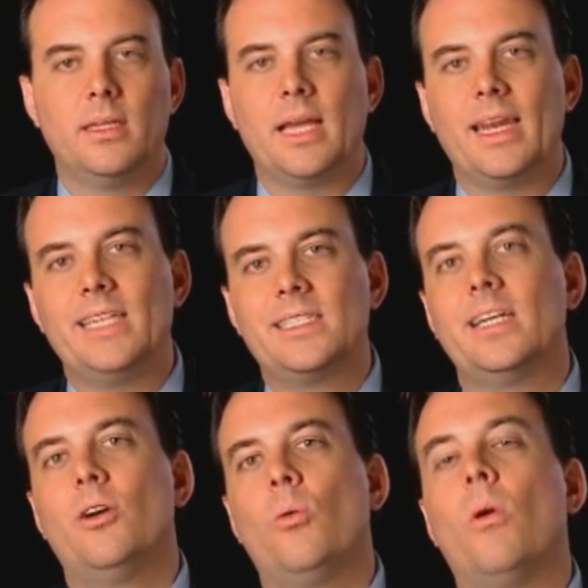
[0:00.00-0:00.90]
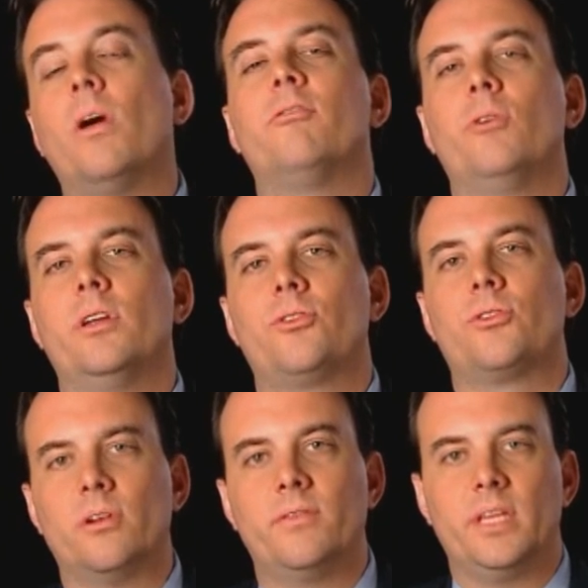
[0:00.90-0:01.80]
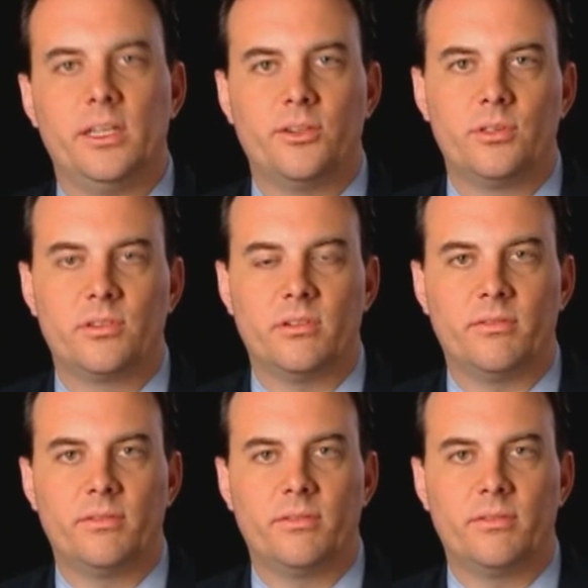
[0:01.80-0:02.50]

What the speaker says: not a single one of which serve the interests of